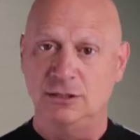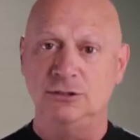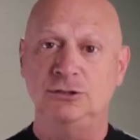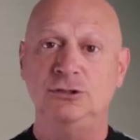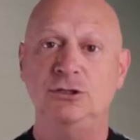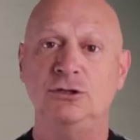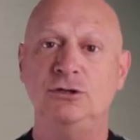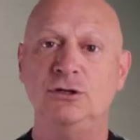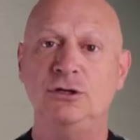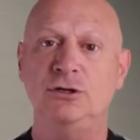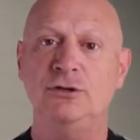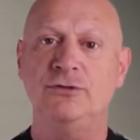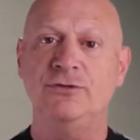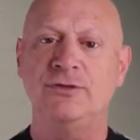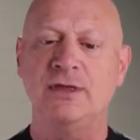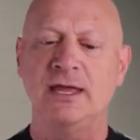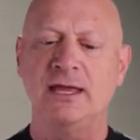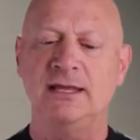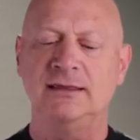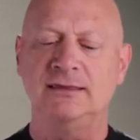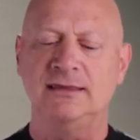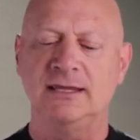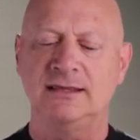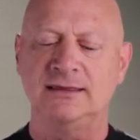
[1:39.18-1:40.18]
do you
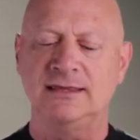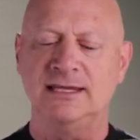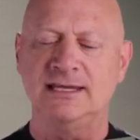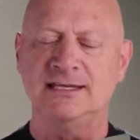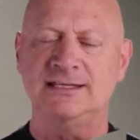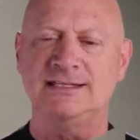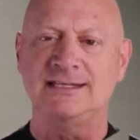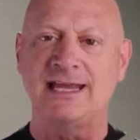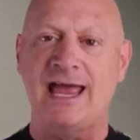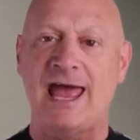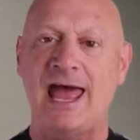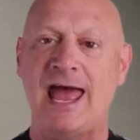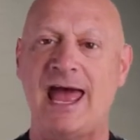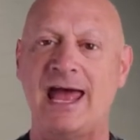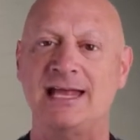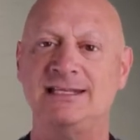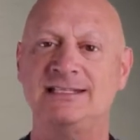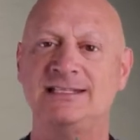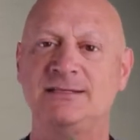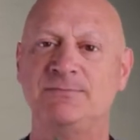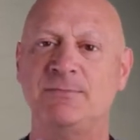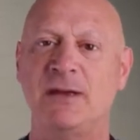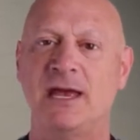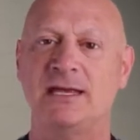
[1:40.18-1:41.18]
think that this
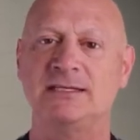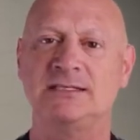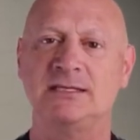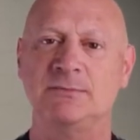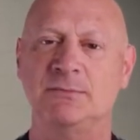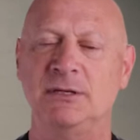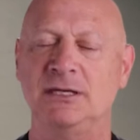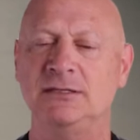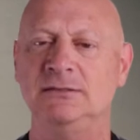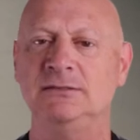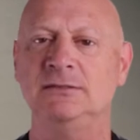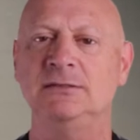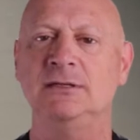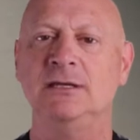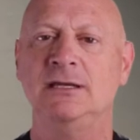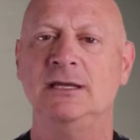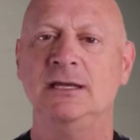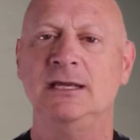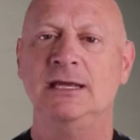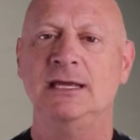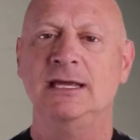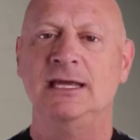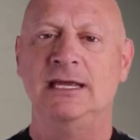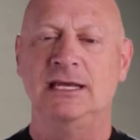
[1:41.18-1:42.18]
ad specimen
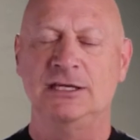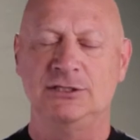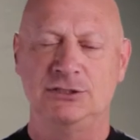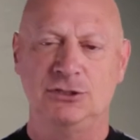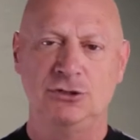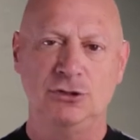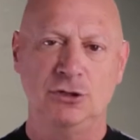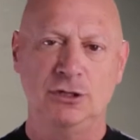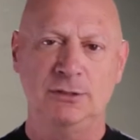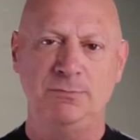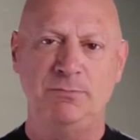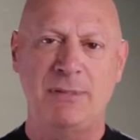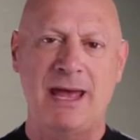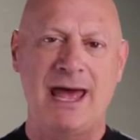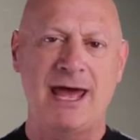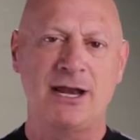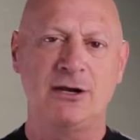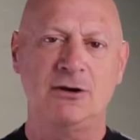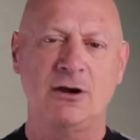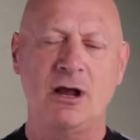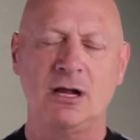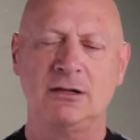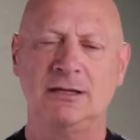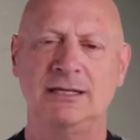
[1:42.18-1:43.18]
is good, bad,
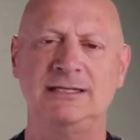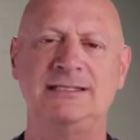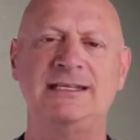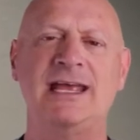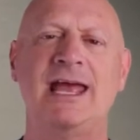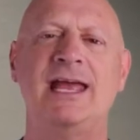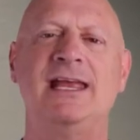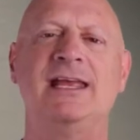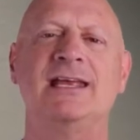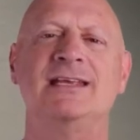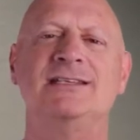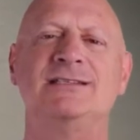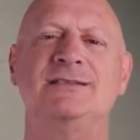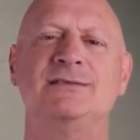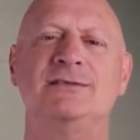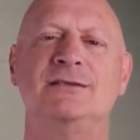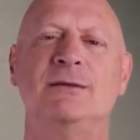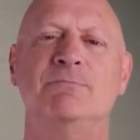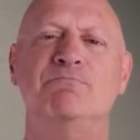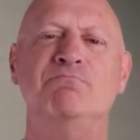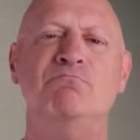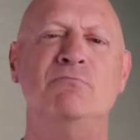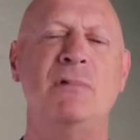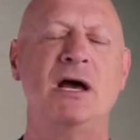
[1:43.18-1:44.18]
or ugly? Take as
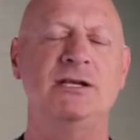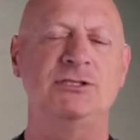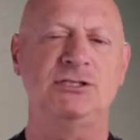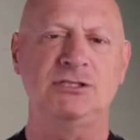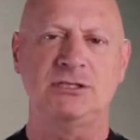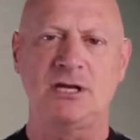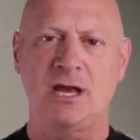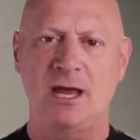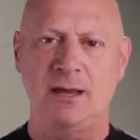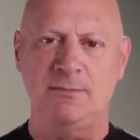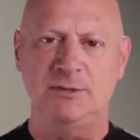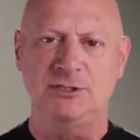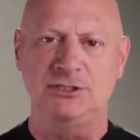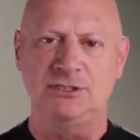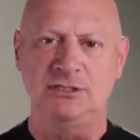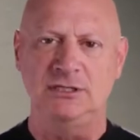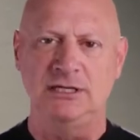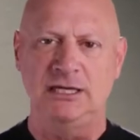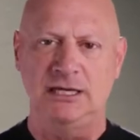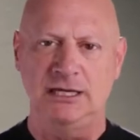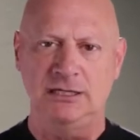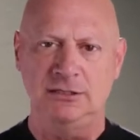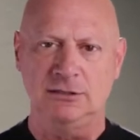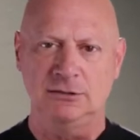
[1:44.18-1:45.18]
much time as you
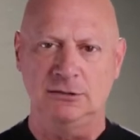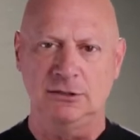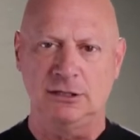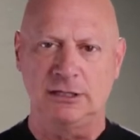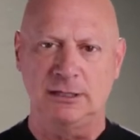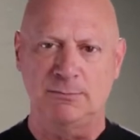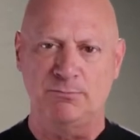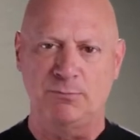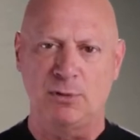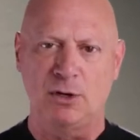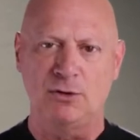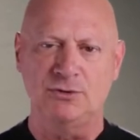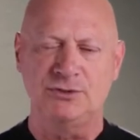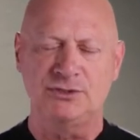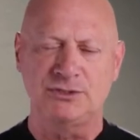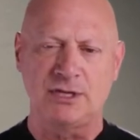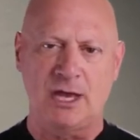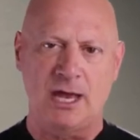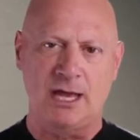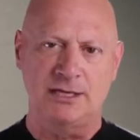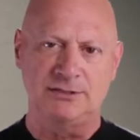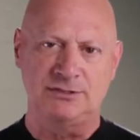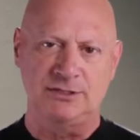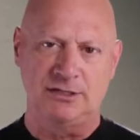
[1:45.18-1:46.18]
need to look at both
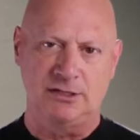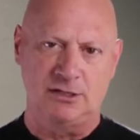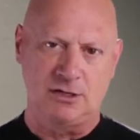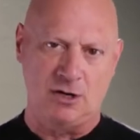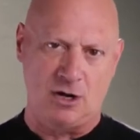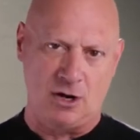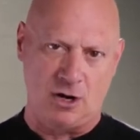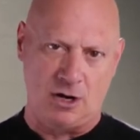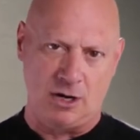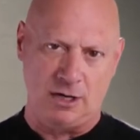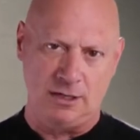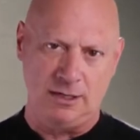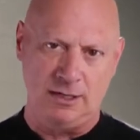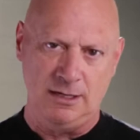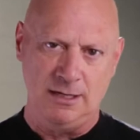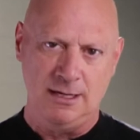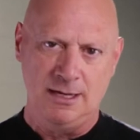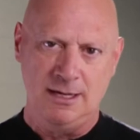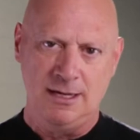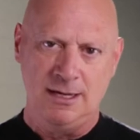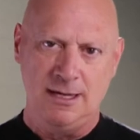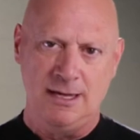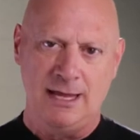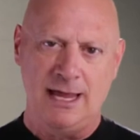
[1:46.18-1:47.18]
sides of the card
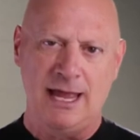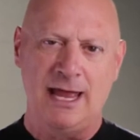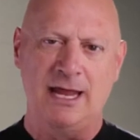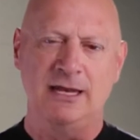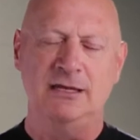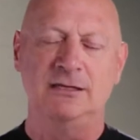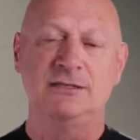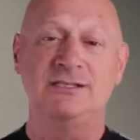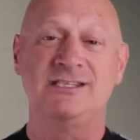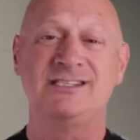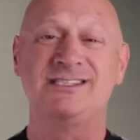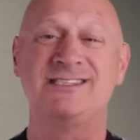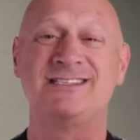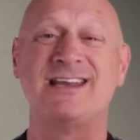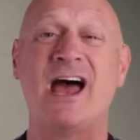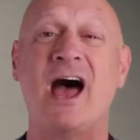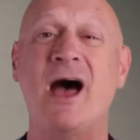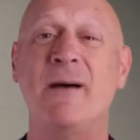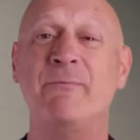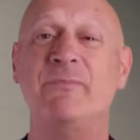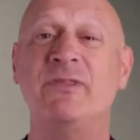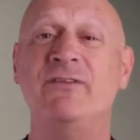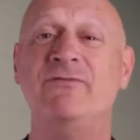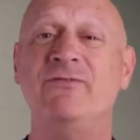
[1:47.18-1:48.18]
and
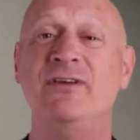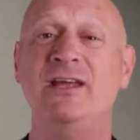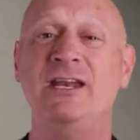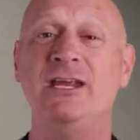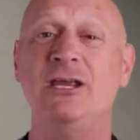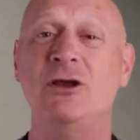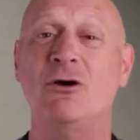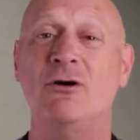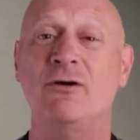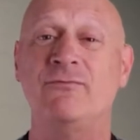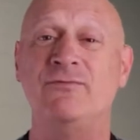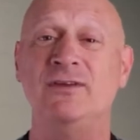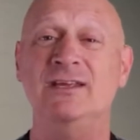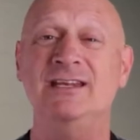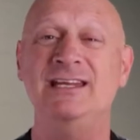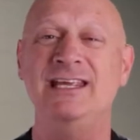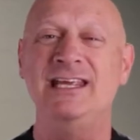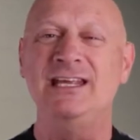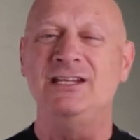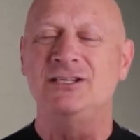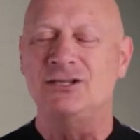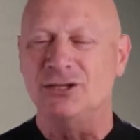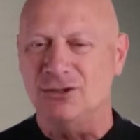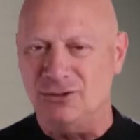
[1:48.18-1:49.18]
stop the video if you
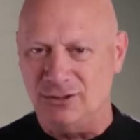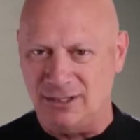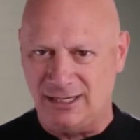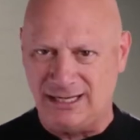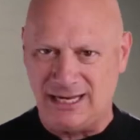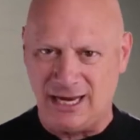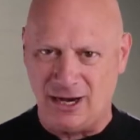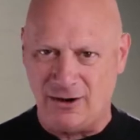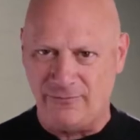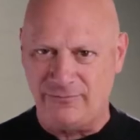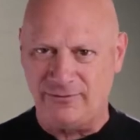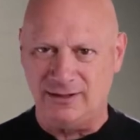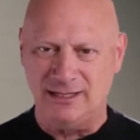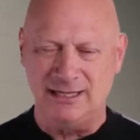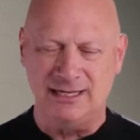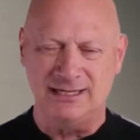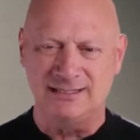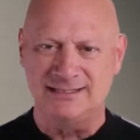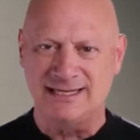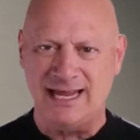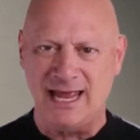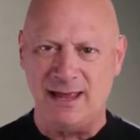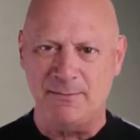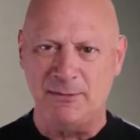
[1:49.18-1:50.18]
need to to carefully
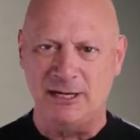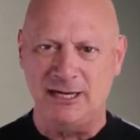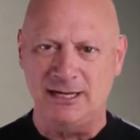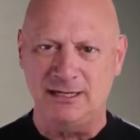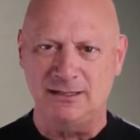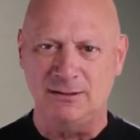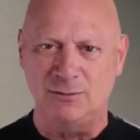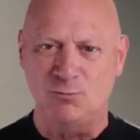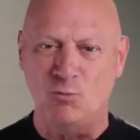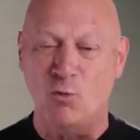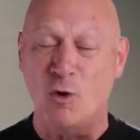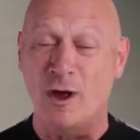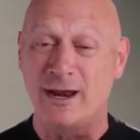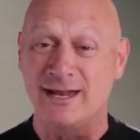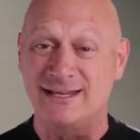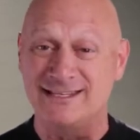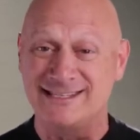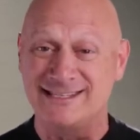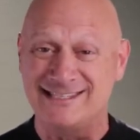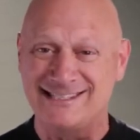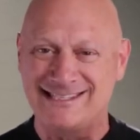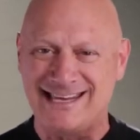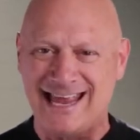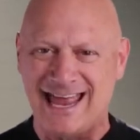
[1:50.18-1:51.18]
examine it and what it
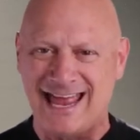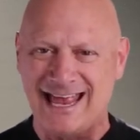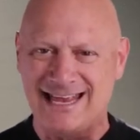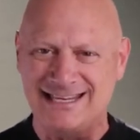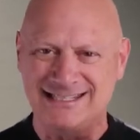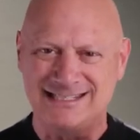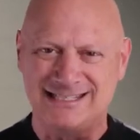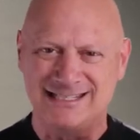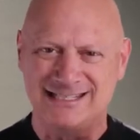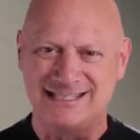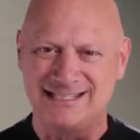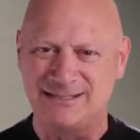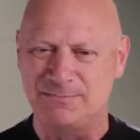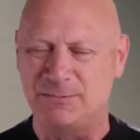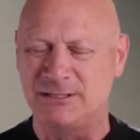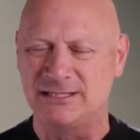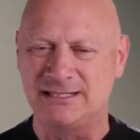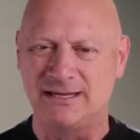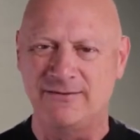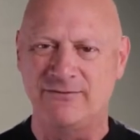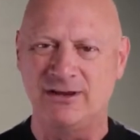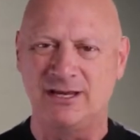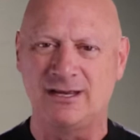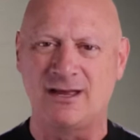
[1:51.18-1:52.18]
says, the
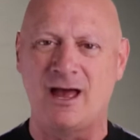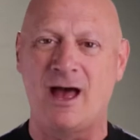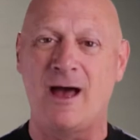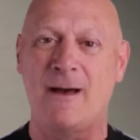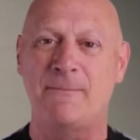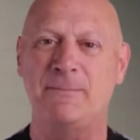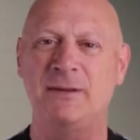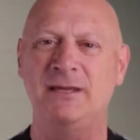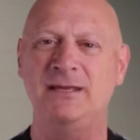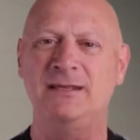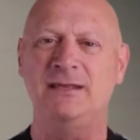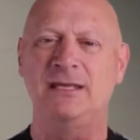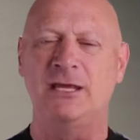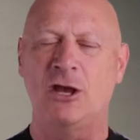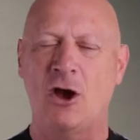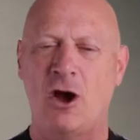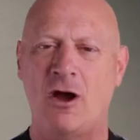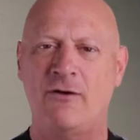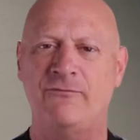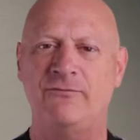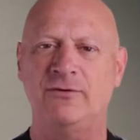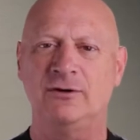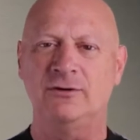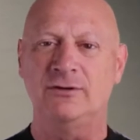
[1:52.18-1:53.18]
specific copy, the
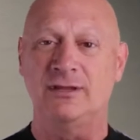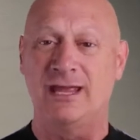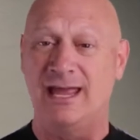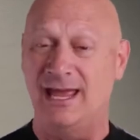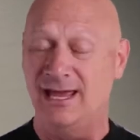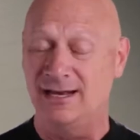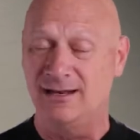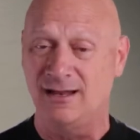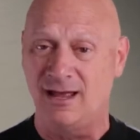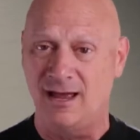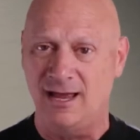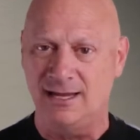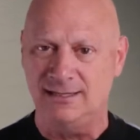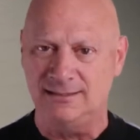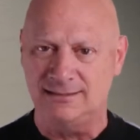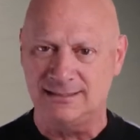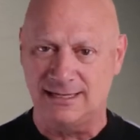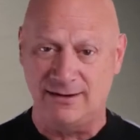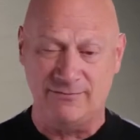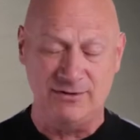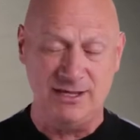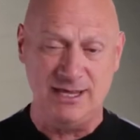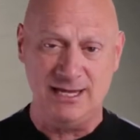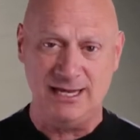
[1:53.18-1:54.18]
offer, the headlines,
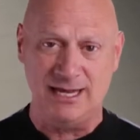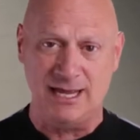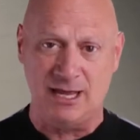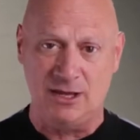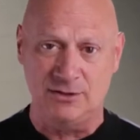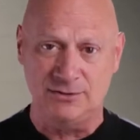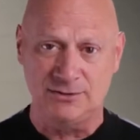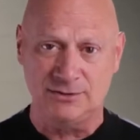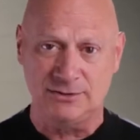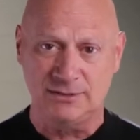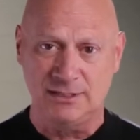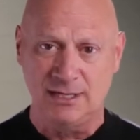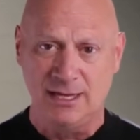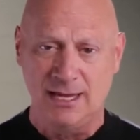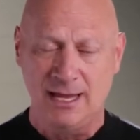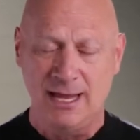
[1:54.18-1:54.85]
everything else